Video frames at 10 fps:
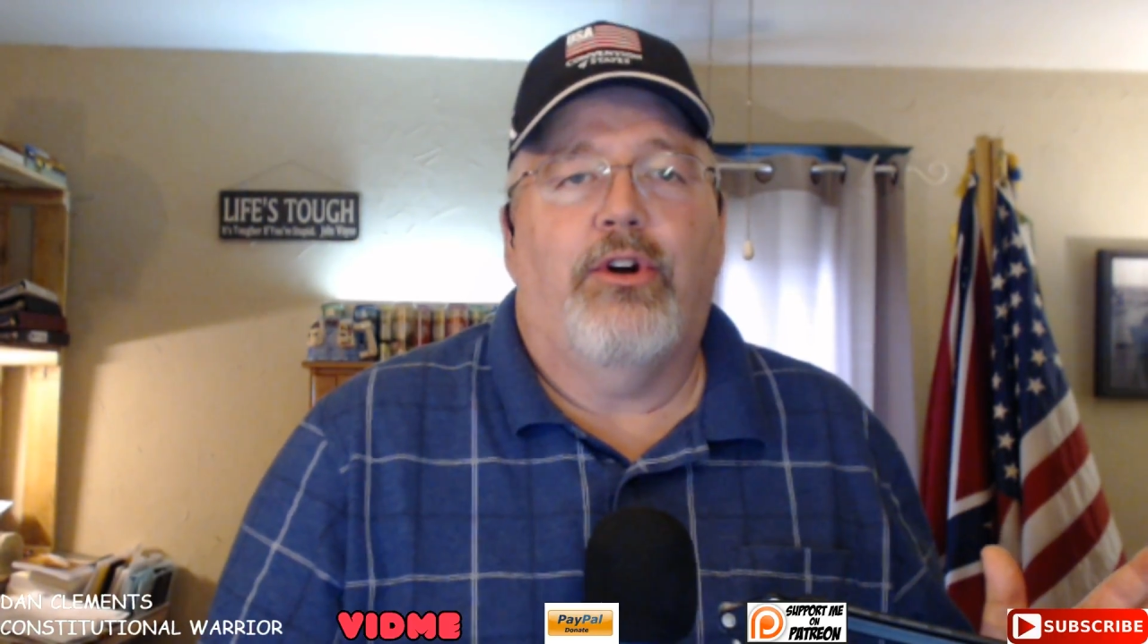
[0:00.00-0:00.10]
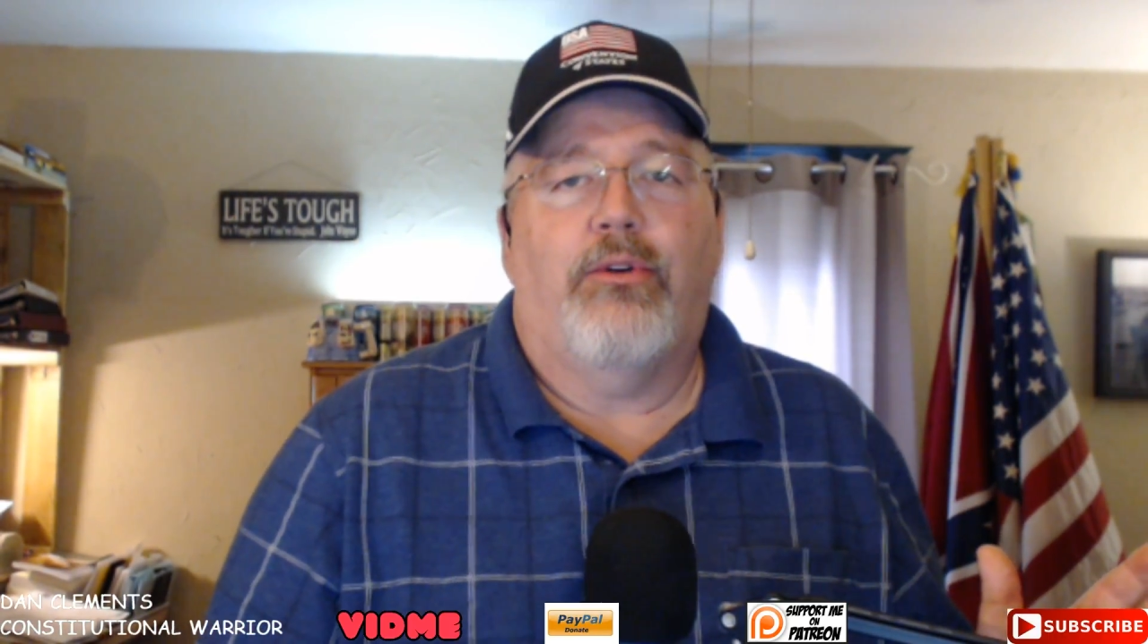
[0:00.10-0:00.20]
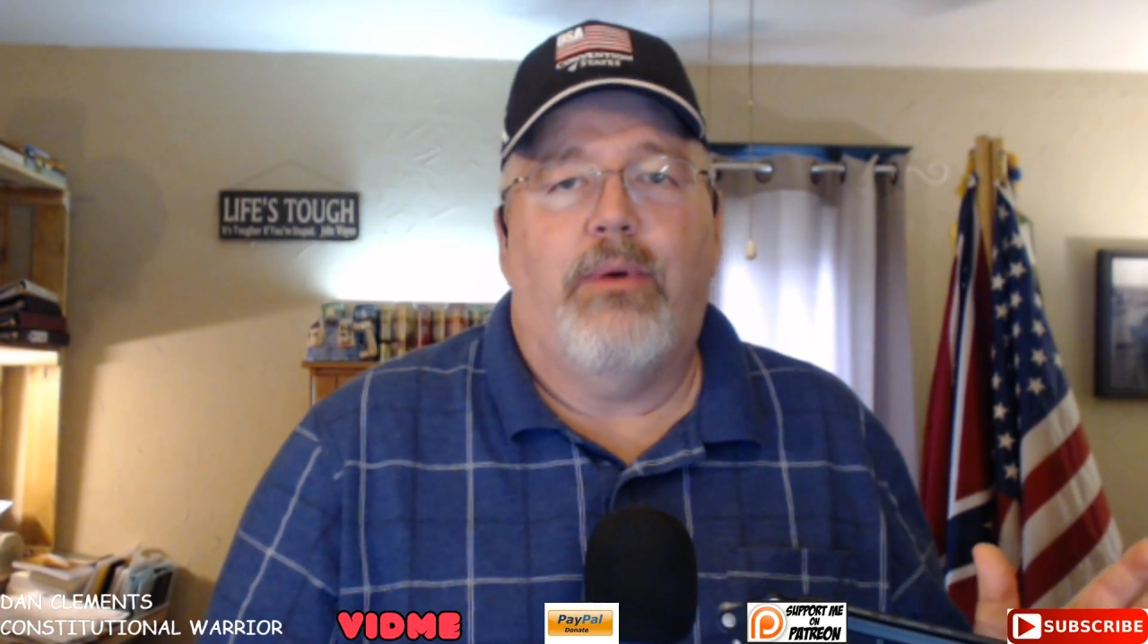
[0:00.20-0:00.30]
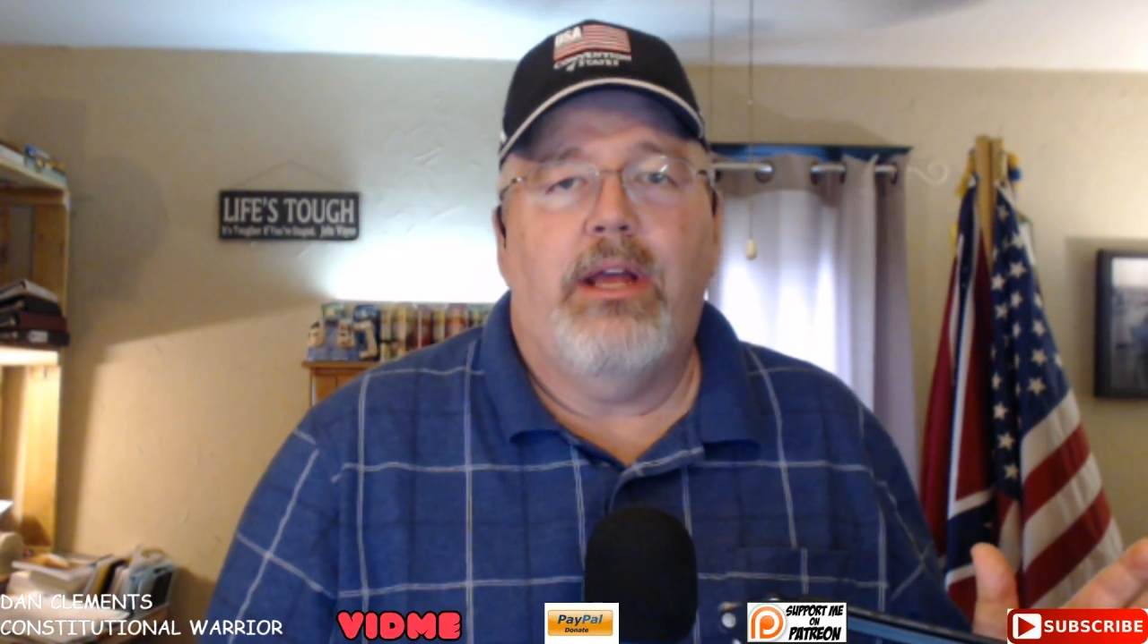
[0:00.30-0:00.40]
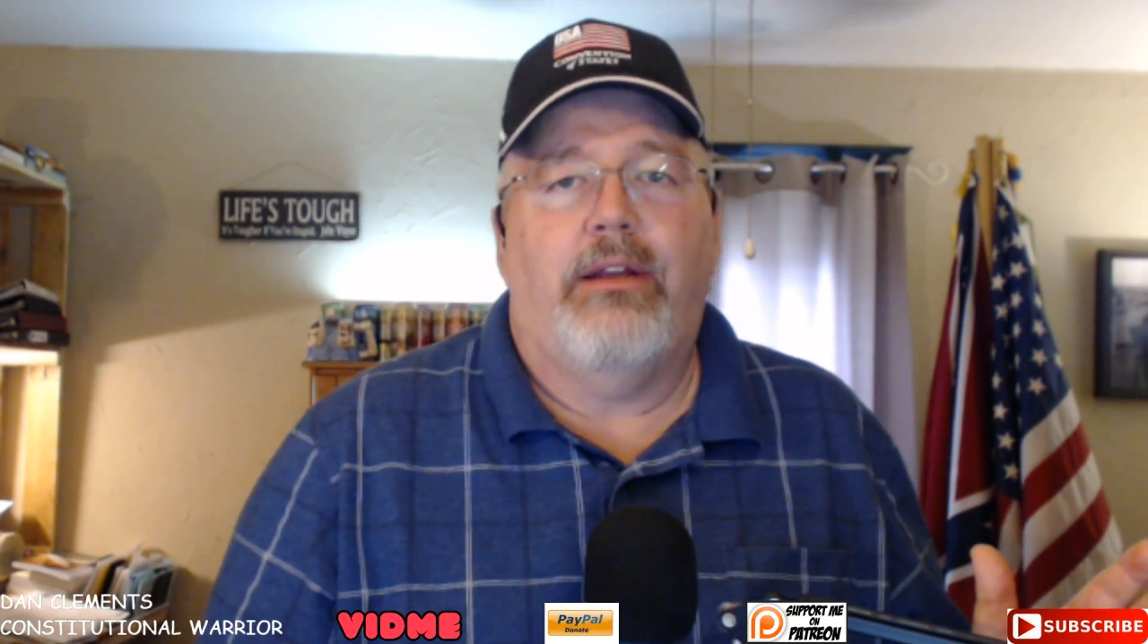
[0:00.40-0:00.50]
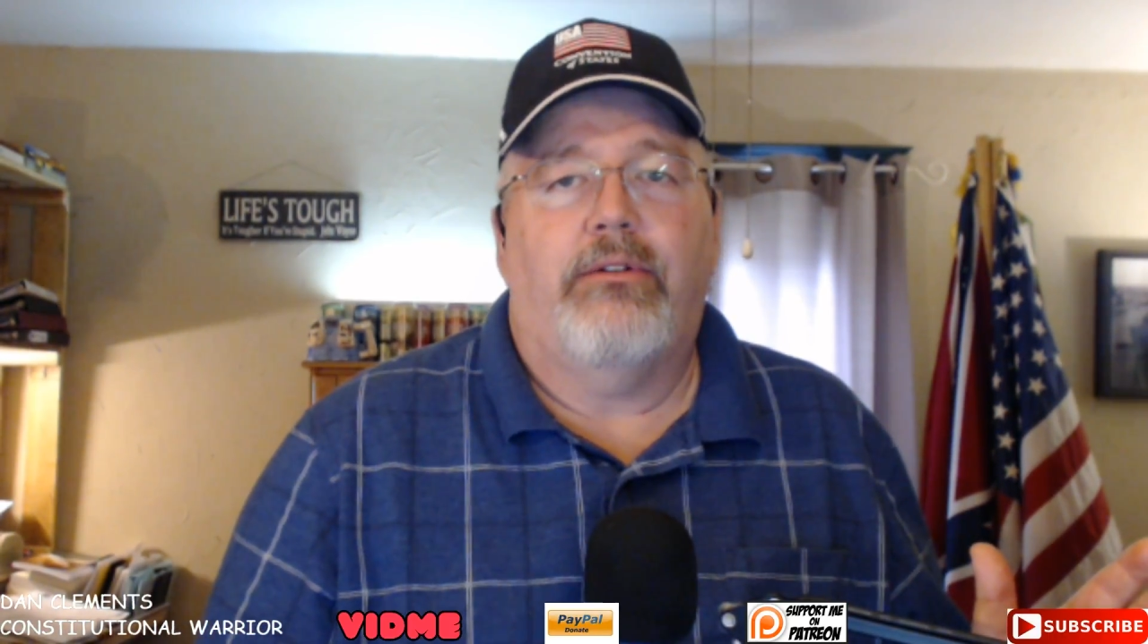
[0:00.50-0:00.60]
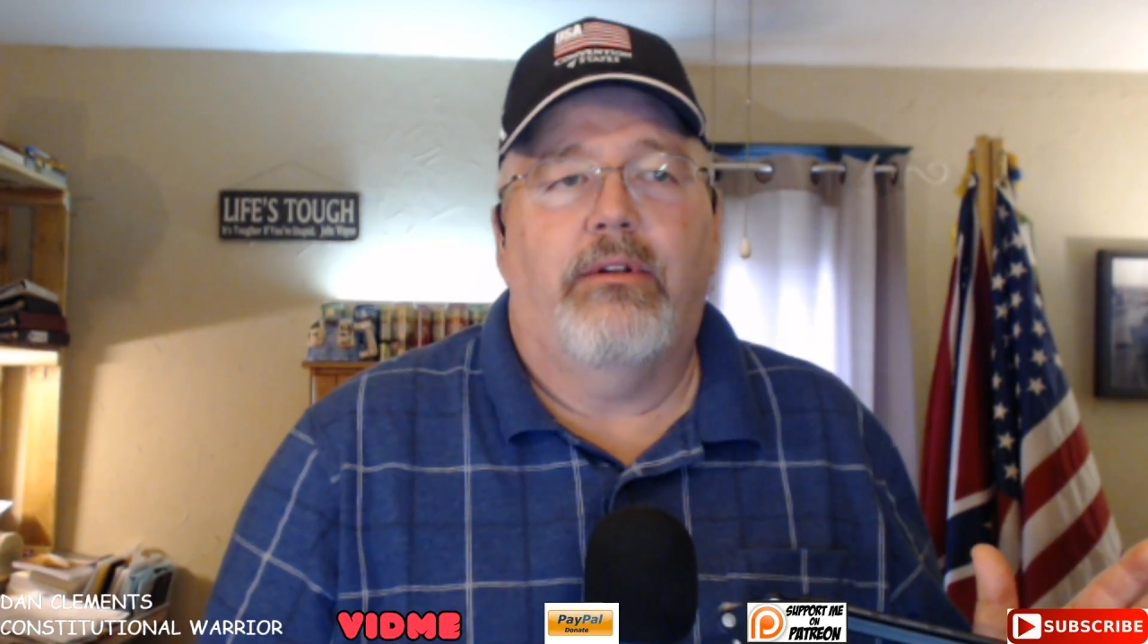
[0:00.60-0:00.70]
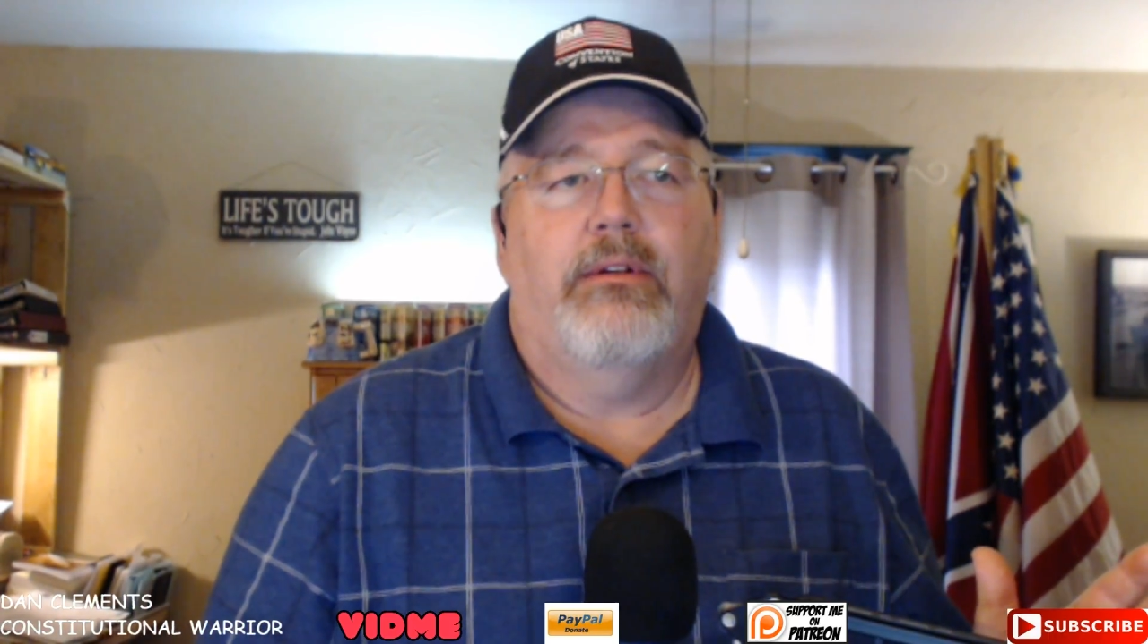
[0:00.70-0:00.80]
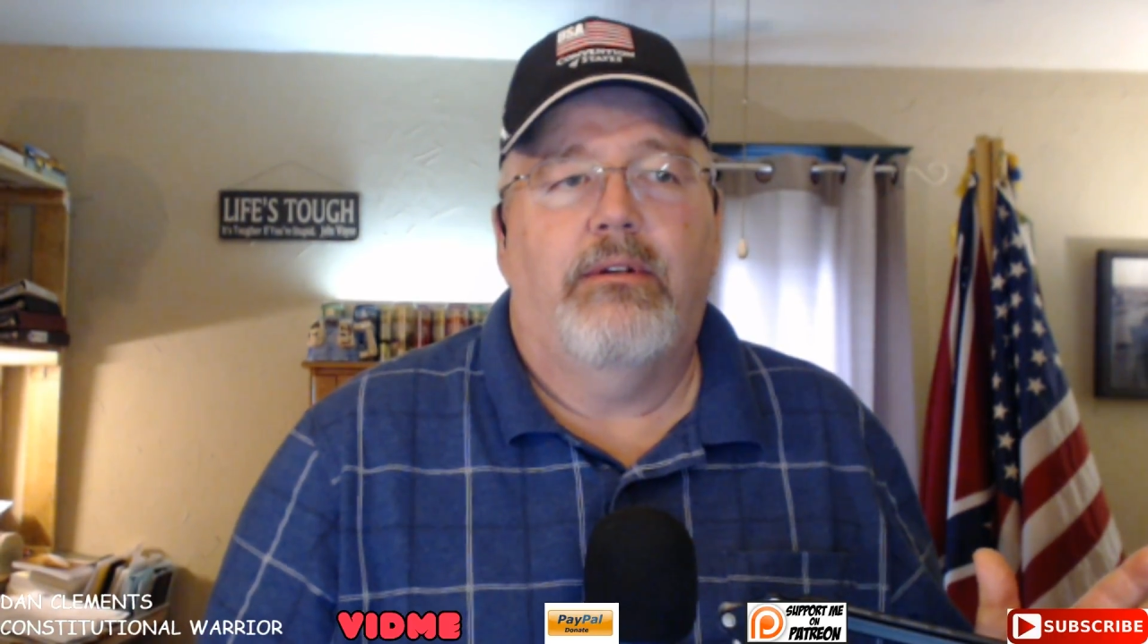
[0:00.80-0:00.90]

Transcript: alt-right.